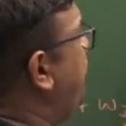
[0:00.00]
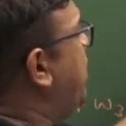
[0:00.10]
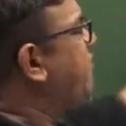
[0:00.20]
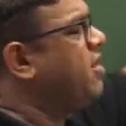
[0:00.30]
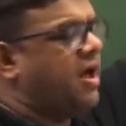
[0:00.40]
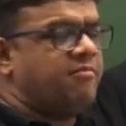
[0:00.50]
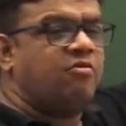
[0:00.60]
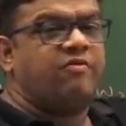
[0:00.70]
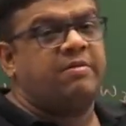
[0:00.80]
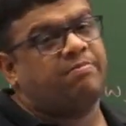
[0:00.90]
whenever I am
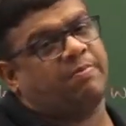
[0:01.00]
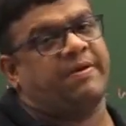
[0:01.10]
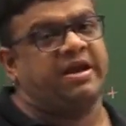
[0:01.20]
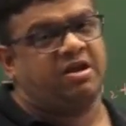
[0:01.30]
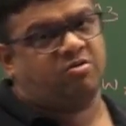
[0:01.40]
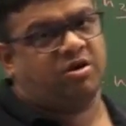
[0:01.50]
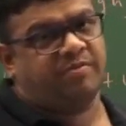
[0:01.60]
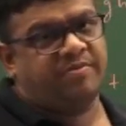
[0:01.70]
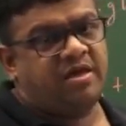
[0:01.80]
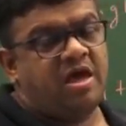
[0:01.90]
moving perpendicular.
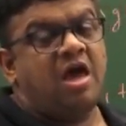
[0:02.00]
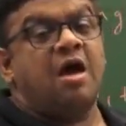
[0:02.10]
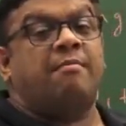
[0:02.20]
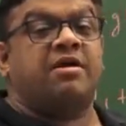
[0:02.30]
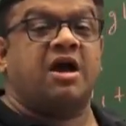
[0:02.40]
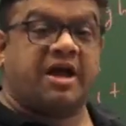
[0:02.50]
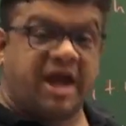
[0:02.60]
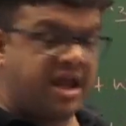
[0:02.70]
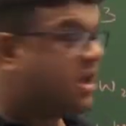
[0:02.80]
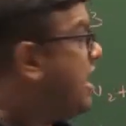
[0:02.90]
But again,